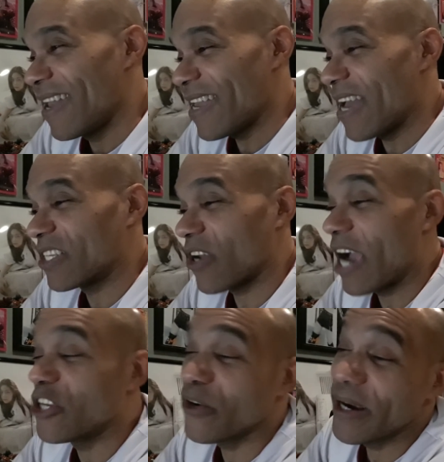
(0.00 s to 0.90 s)
yeah, so
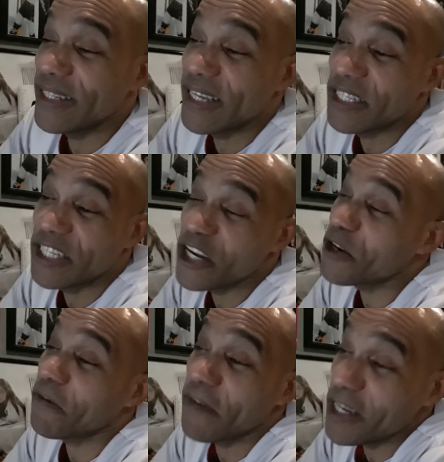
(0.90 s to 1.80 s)
I joined the
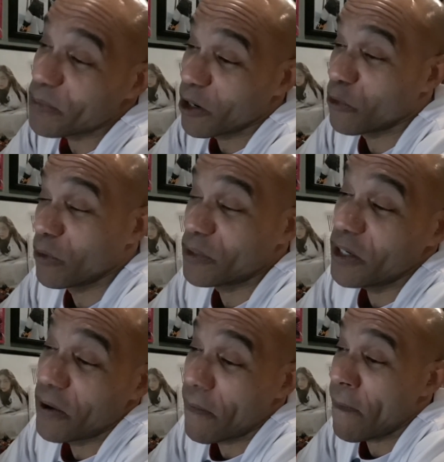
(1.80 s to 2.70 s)
Tinder Facebook group
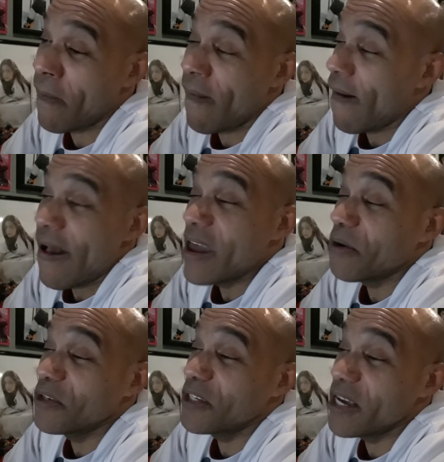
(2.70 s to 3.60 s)
too, and
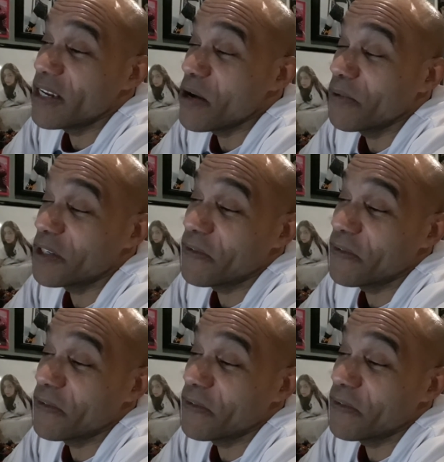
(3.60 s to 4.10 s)
it was